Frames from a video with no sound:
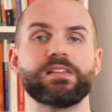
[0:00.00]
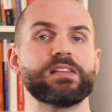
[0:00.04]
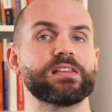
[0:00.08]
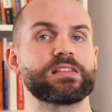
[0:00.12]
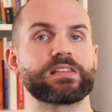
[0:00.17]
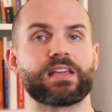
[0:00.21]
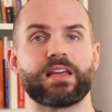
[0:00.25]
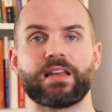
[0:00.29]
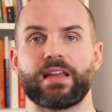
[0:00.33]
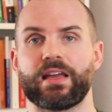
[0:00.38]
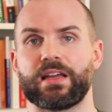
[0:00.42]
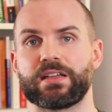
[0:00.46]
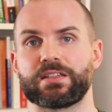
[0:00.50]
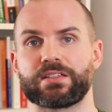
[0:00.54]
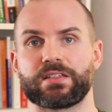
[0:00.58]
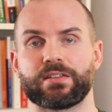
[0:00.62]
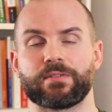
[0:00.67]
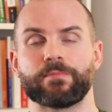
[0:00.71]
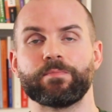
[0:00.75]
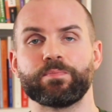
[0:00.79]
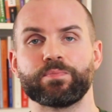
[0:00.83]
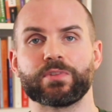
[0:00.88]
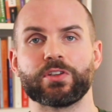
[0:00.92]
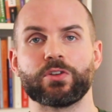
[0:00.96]
this connection.
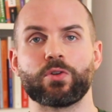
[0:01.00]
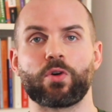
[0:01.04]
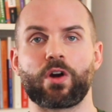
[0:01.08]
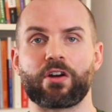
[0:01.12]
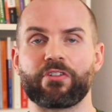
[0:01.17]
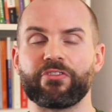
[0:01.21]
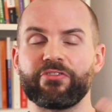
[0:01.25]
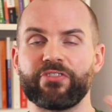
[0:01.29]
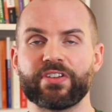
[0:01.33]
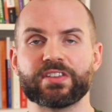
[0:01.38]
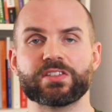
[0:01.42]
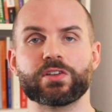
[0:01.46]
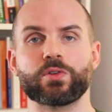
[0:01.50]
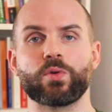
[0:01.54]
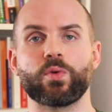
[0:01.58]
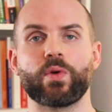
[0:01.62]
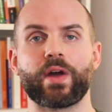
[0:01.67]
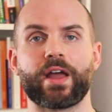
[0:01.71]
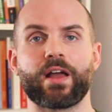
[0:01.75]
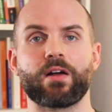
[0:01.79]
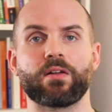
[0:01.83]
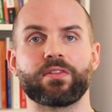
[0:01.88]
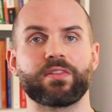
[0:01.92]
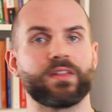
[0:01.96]
Our physical
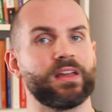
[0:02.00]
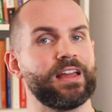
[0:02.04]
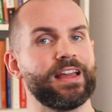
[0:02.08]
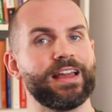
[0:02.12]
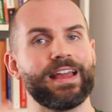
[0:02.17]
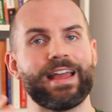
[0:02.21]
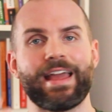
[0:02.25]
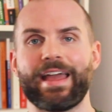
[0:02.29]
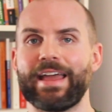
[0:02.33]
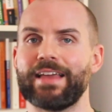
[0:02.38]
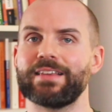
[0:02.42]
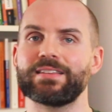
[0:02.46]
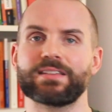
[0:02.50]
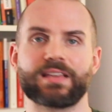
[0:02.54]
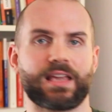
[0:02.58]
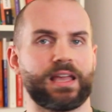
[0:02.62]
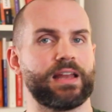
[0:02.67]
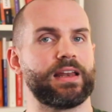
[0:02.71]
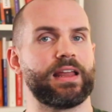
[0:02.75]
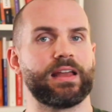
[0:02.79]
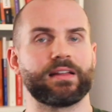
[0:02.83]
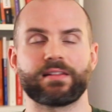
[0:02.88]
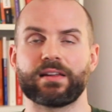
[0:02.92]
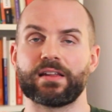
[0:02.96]
health is
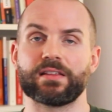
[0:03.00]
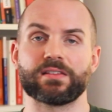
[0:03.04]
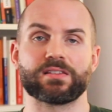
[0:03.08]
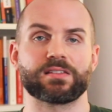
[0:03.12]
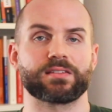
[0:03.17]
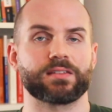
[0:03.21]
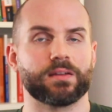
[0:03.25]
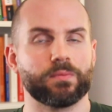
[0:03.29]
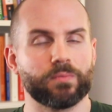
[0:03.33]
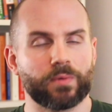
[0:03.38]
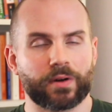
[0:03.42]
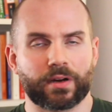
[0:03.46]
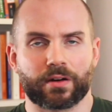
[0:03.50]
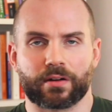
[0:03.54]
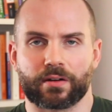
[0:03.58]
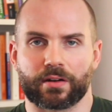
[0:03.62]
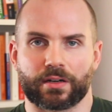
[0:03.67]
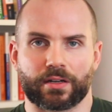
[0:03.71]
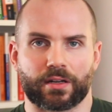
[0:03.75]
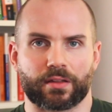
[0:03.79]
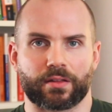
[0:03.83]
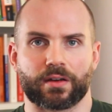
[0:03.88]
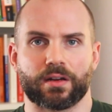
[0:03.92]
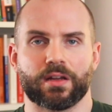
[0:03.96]
connected in some way or
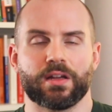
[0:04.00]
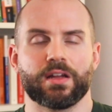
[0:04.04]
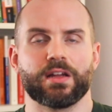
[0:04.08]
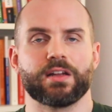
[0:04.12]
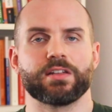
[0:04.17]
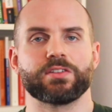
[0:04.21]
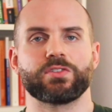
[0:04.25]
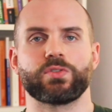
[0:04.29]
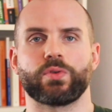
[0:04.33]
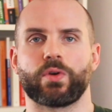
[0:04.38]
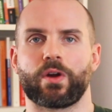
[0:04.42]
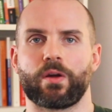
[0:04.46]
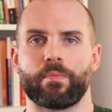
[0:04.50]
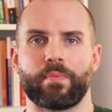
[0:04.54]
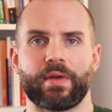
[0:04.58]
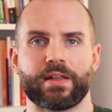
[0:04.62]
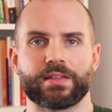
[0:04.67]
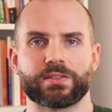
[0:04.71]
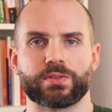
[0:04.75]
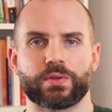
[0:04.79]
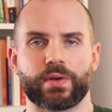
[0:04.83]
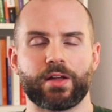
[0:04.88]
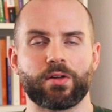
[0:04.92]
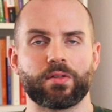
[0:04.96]
another to our
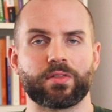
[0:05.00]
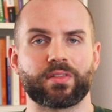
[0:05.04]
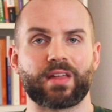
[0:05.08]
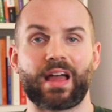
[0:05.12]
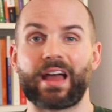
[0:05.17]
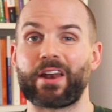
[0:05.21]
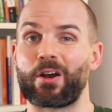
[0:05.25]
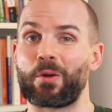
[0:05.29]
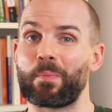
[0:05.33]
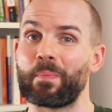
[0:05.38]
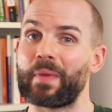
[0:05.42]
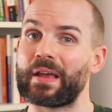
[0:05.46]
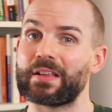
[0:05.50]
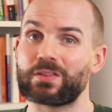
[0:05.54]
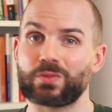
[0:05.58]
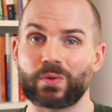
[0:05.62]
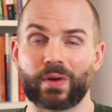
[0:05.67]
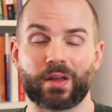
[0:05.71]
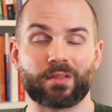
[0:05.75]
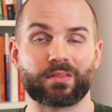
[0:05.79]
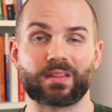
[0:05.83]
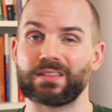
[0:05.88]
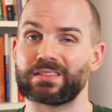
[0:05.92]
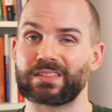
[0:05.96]
mental health, and our mental
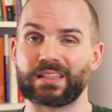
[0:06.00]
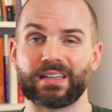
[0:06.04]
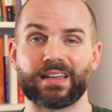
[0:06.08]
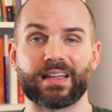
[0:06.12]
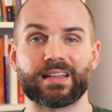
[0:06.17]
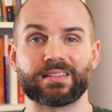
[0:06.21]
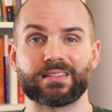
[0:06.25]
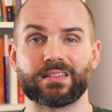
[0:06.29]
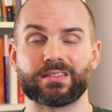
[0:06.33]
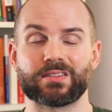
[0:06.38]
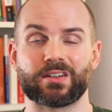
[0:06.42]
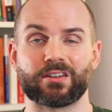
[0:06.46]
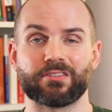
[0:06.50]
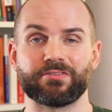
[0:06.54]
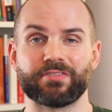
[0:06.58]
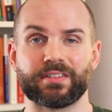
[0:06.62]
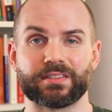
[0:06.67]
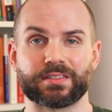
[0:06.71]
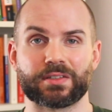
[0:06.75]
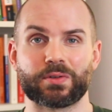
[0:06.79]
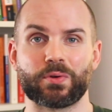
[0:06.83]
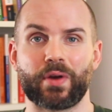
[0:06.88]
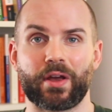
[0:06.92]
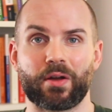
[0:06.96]
health is connected to our
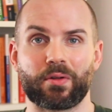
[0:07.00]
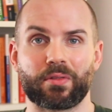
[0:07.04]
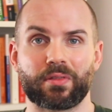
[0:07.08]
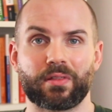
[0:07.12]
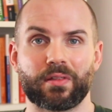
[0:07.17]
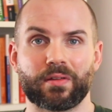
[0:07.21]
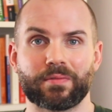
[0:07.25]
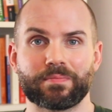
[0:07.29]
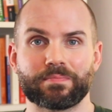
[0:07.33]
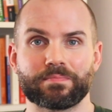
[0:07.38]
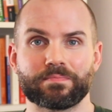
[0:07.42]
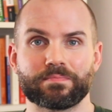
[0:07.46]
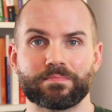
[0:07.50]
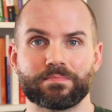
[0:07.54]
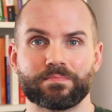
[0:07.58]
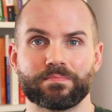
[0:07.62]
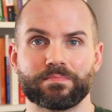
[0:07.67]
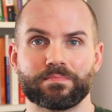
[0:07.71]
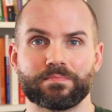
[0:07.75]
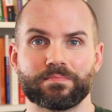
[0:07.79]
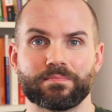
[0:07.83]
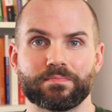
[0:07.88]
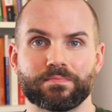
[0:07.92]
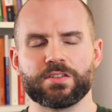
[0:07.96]
physical health.
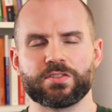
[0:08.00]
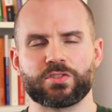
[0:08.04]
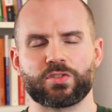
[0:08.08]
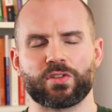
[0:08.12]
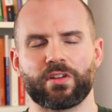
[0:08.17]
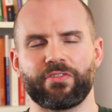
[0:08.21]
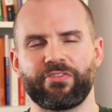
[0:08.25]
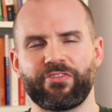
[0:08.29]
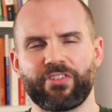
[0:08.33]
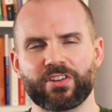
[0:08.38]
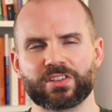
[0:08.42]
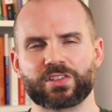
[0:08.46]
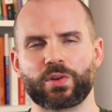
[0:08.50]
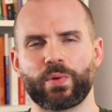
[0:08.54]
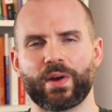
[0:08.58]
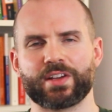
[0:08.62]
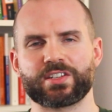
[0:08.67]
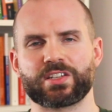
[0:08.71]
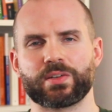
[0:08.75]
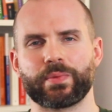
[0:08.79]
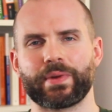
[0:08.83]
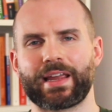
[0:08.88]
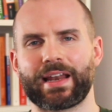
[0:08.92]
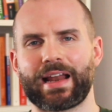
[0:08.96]
So the first
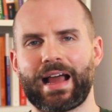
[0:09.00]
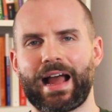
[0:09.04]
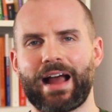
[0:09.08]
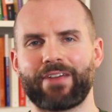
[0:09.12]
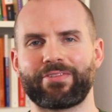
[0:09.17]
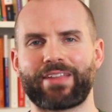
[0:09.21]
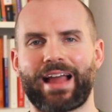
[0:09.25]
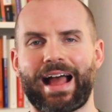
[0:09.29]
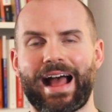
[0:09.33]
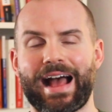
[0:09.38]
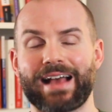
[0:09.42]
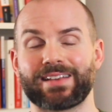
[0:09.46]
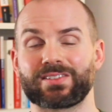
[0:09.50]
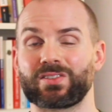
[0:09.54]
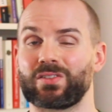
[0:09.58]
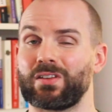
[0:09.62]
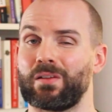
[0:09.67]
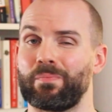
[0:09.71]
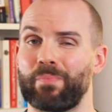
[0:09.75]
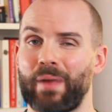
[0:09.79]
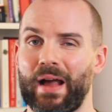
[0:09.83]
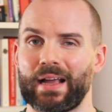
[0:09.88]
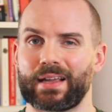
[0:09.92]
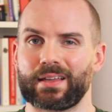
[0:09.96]
question that we kind of have to ask on the
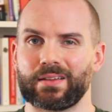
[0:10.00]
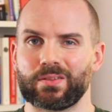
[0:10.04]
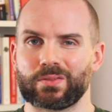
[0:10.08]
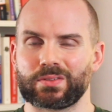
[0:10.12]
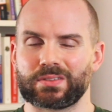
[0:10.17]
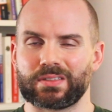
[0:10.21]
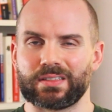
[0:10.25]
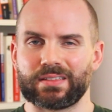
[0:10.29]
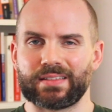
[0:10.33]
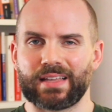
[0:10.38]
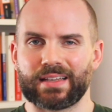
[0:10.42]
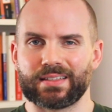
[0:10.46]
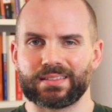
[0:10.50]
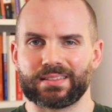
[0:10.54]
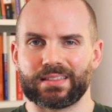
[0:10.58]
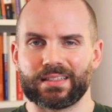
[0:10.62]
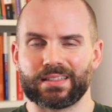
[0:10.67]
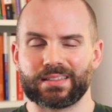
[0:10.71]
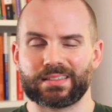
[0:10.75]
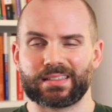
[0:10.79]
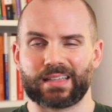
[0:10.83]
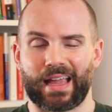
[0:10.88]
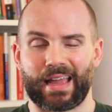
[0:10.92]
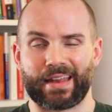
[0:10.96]
back of those
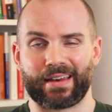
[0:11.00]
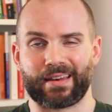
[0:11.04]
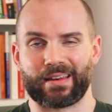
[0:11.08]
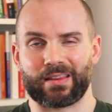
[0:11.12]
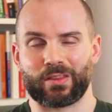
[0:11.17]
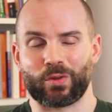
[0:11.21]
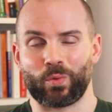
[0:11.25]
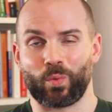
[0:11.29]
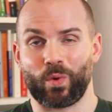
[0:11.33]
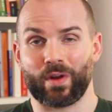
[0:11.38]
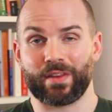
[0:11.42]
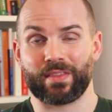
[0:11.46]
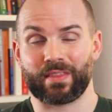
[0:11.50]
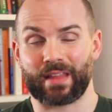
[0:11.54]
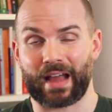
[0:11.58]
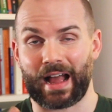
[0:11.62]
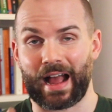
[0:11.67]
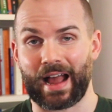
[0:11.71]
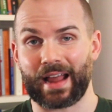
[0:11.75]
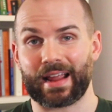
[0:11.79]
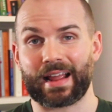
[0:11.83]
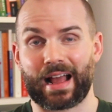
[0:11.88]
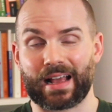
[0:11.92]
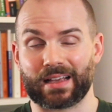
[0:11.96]
statistics, and the one that
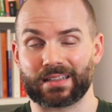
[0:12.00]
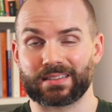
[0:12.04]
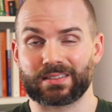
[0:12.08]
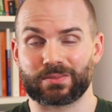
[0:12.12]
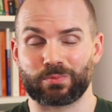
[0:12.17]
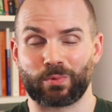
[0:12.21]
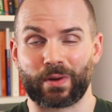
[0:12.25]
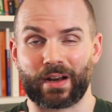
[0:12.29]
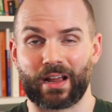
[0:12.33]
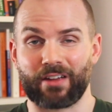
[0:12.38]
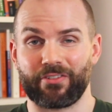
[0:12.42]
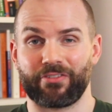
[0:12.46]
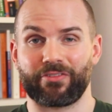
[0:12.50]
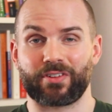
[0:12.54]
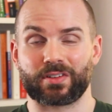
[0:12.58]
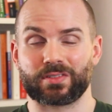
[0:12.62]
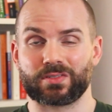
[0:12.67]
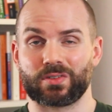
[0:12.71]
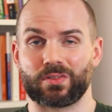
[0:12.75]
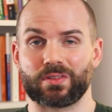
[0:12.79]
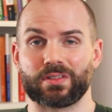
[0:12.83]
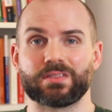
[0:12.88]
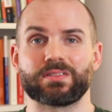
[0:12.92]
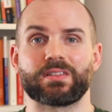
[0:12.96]
I asked when I first
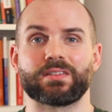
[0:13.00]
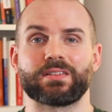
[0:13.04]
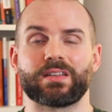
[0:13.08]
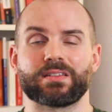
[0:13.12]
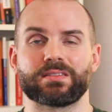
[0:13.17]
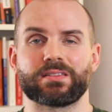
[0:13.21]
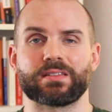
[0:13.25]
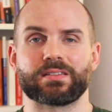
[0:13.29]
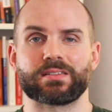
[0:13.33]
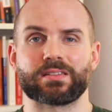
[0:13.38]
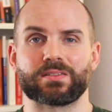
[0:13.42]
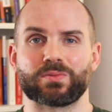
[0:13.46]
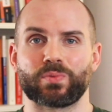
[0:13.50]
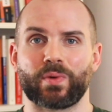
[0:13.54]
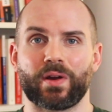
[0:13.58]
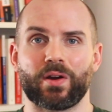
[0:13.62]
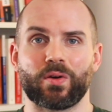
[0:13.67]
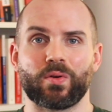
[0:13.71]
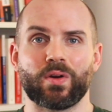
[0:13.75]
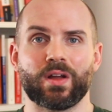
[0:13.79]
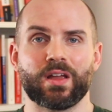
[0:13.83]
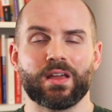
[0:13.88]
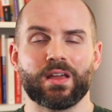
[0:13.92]
saw these statistics as well,